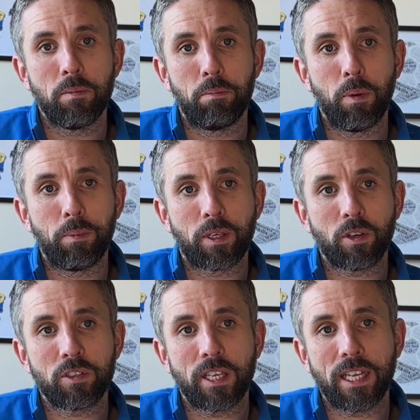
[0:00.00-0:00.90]
But
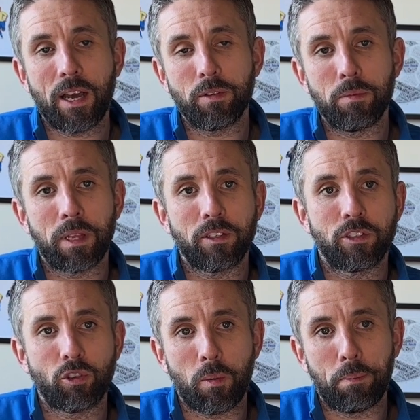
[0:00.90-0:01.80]
because they allowed him that
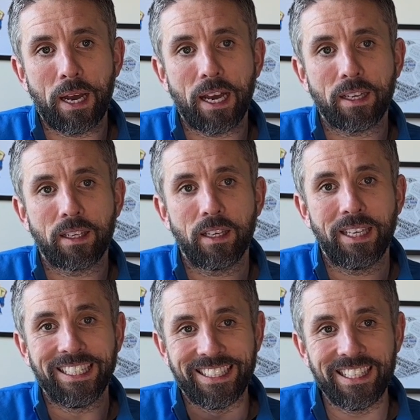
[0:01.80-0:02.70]
to drop back,
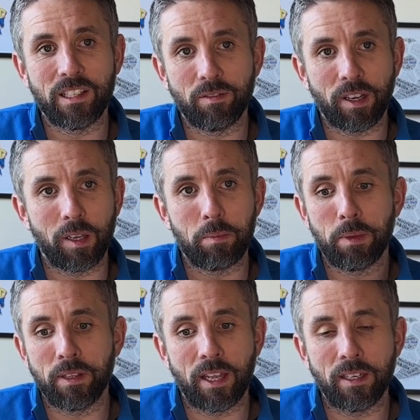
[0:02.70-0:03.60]
he did develop.
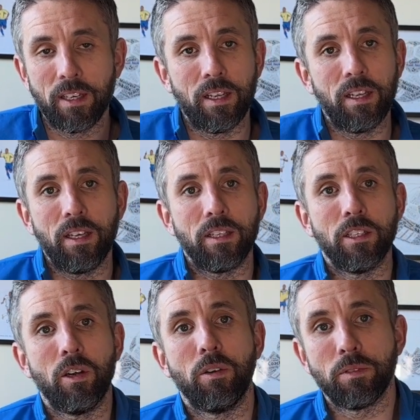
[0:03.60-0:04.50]
And then,
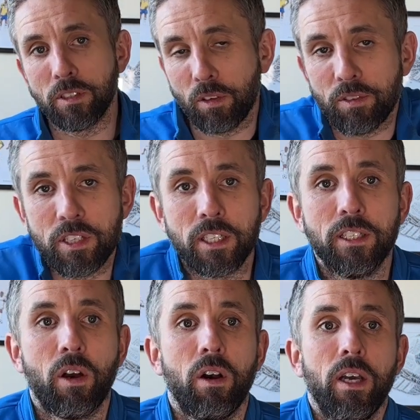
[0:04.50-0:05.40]
he's obviously
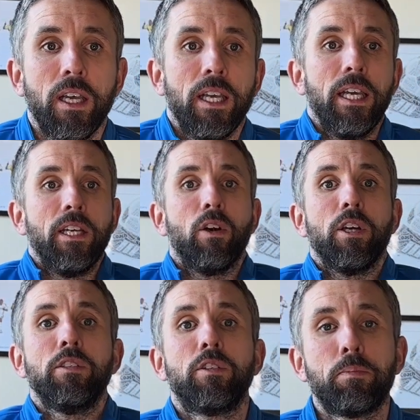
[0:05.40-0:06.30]
not
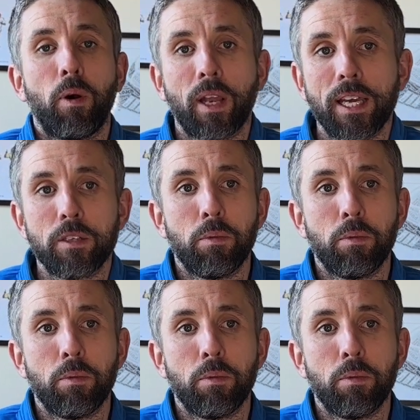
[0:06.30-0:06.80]
in spotlight as